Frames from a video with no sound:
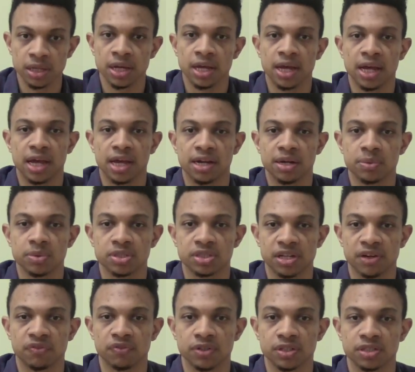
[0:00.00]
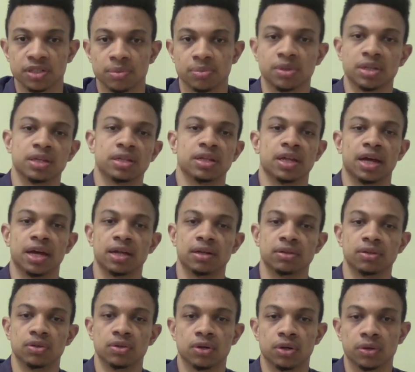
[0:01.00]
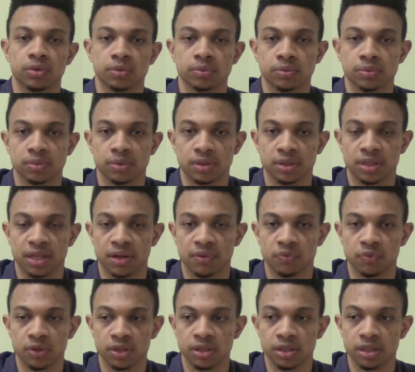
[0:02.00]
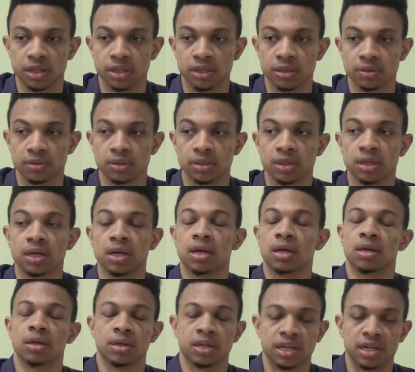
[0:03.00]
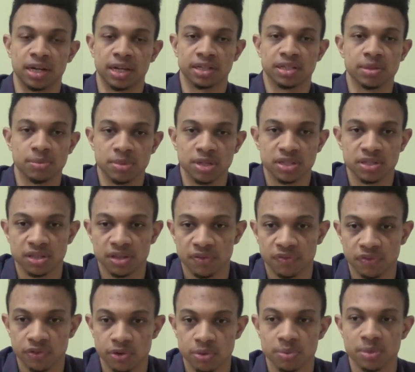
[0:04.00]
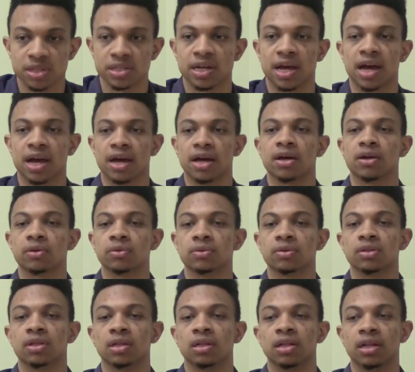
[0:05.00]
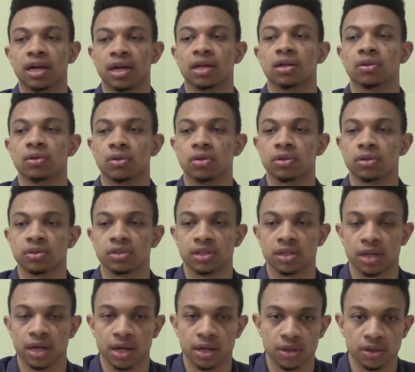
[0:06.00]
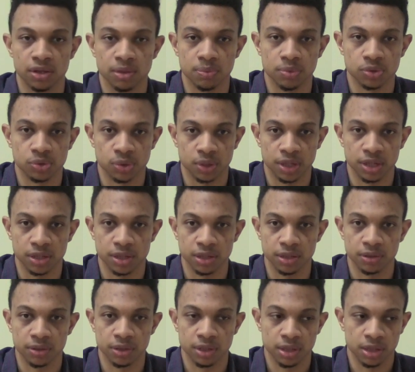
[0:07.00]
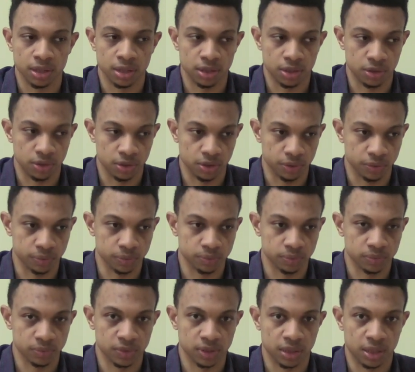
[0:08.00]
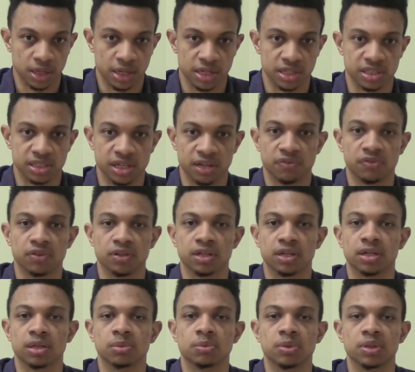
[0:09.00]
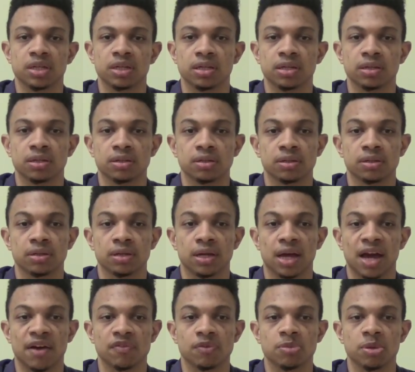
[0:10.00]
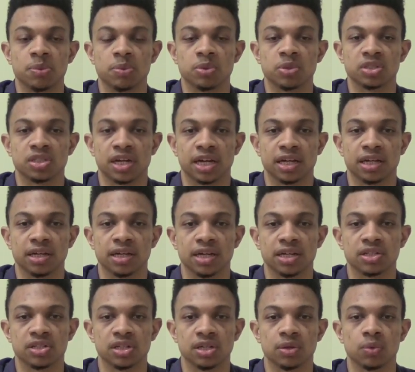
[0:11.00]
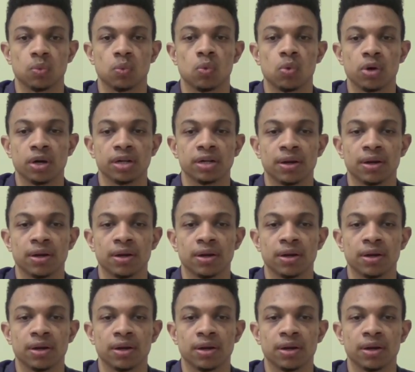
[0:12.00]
And it was definitely something that, you know, that really connected me to the film, is how the land looked and how they portrayed it. You know, it's definitely going to be having people second guessing what